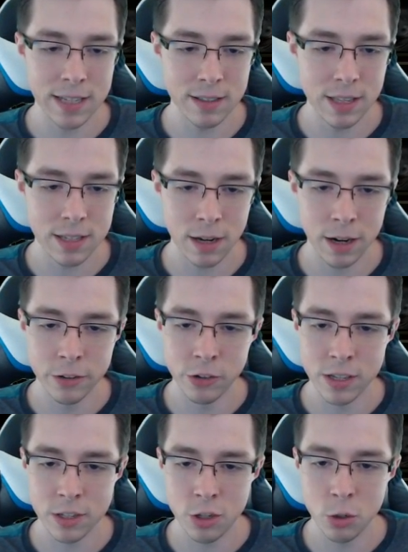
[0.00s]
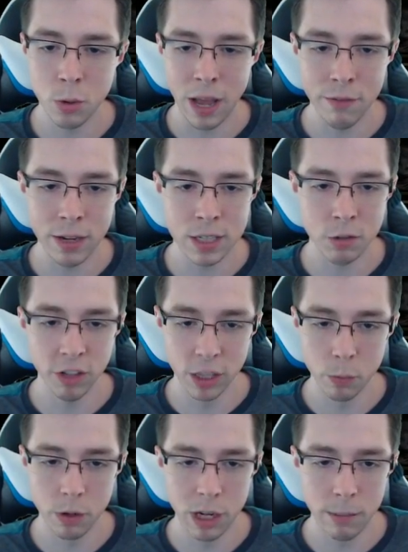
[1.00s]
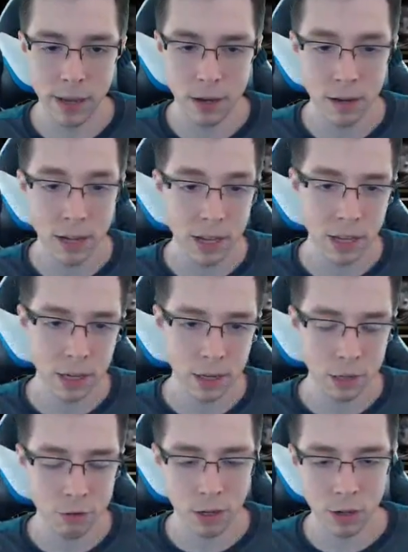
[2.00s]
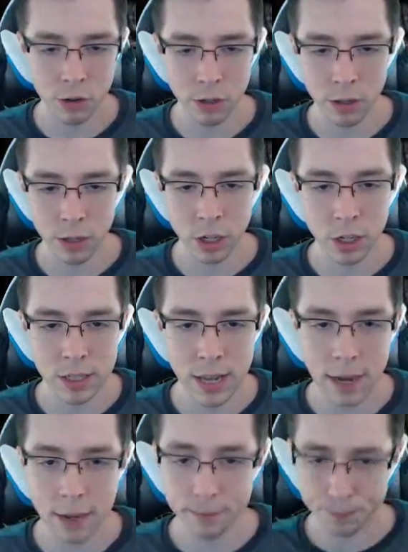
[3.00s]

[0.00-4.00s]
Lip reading: of these cards are just too heavy to really worry about in a traditional good deck.